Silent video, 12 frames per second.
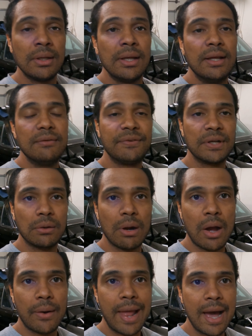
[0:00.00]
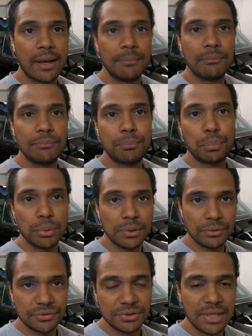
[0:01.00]
and figure out how to
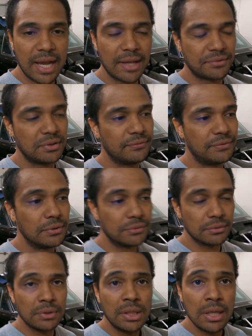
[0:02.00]
produce a chassis in the future.